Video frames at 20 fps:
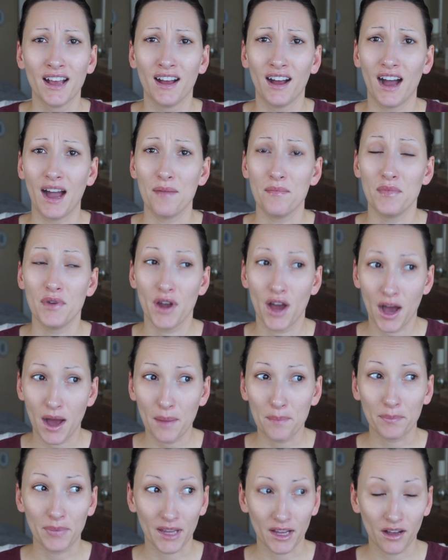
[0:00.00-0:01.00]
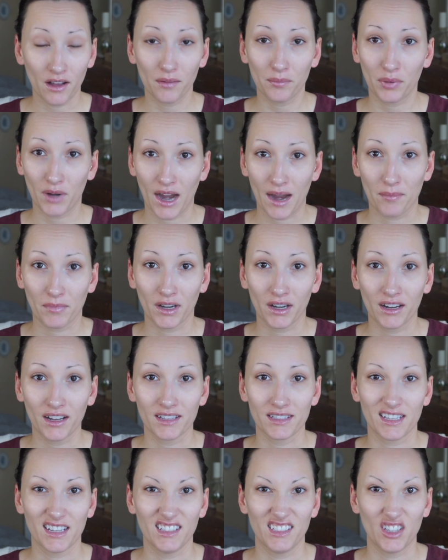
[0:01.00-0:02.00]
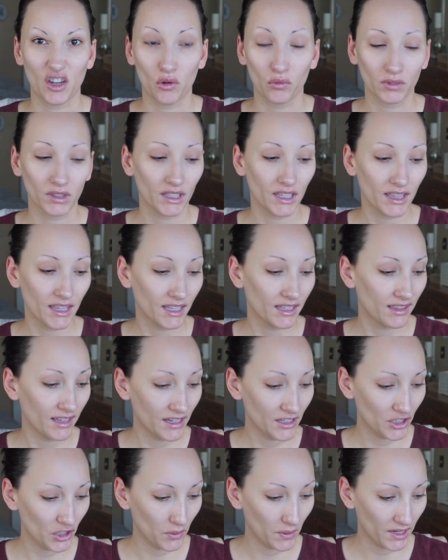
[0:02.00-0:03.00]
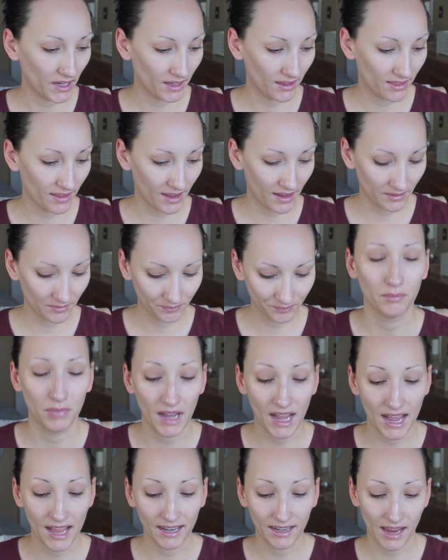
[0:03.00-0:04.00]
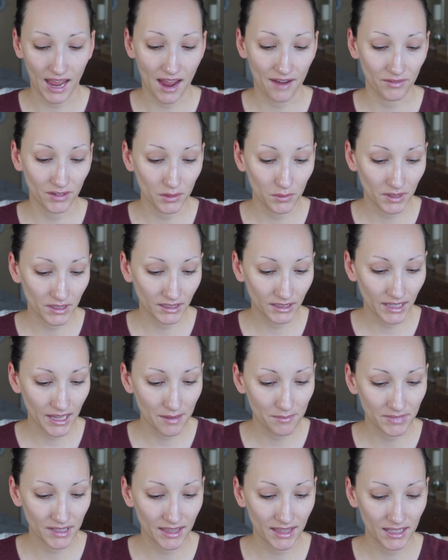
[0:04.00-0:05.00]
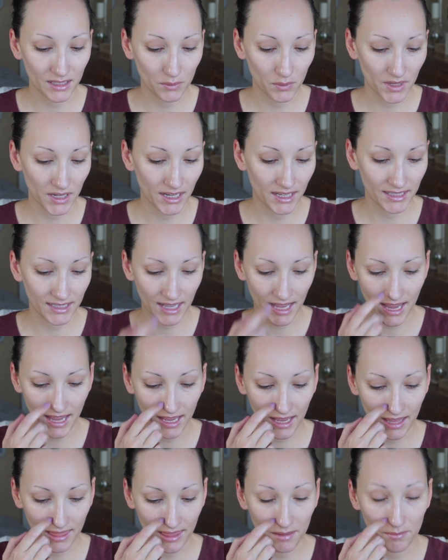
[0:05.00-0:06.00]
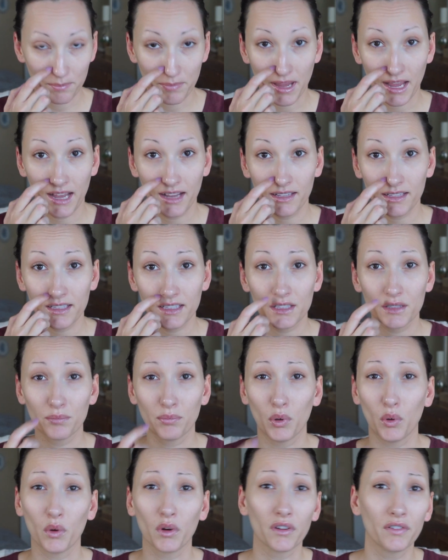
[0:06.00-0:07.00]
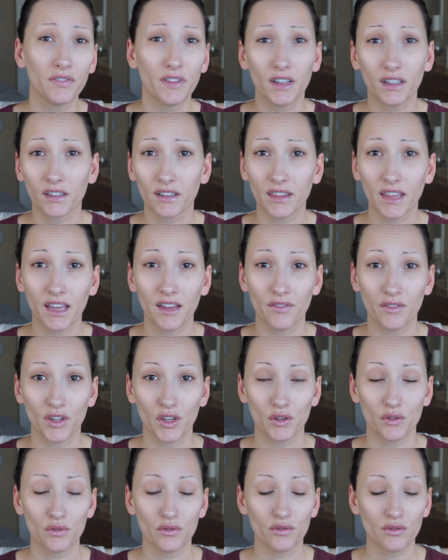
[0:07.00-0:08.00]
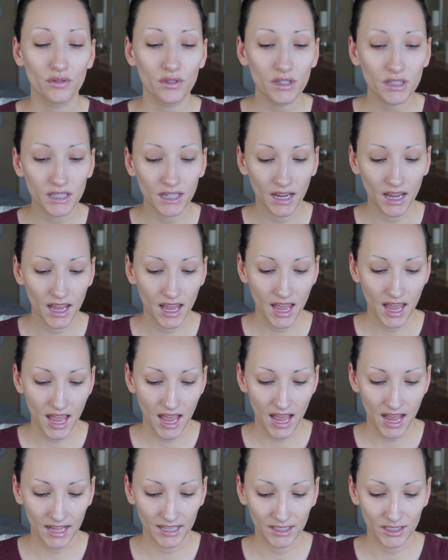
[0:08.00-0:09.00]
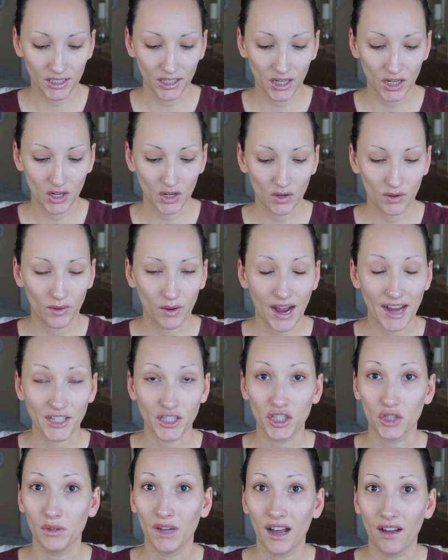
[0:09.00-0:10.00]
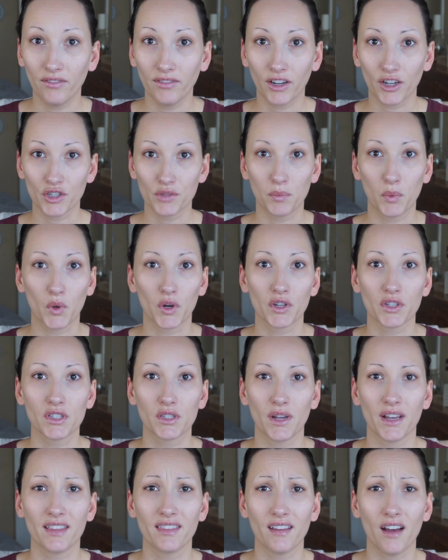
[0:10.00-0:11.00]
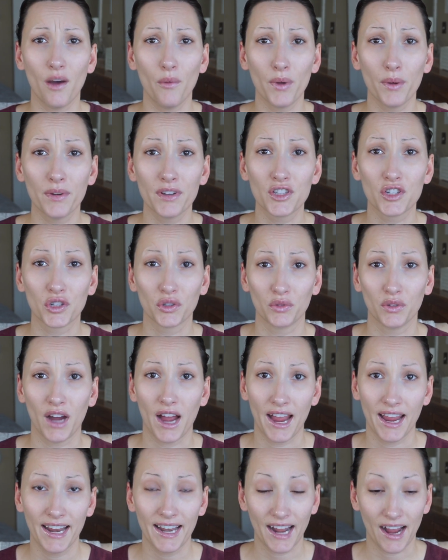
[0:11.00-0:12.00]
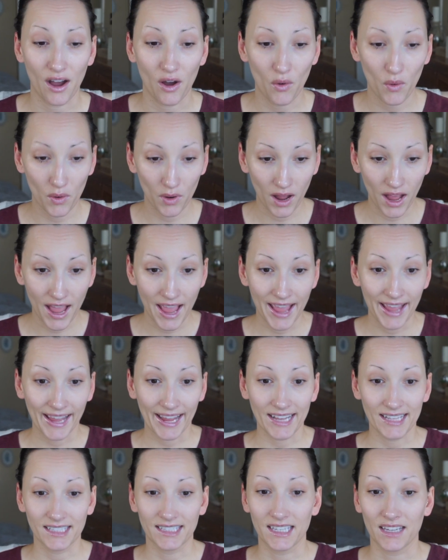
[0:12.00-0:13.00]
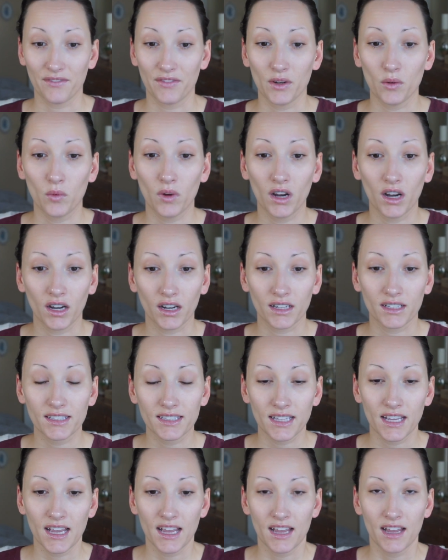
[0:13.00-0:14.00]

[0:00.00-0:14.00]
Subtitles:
I'm not big on primer because I don't really think they do anything, but everyone claims that this one is like the best pore filler they've used, and so I do have large pores, so I thought we would try it out and see if it works.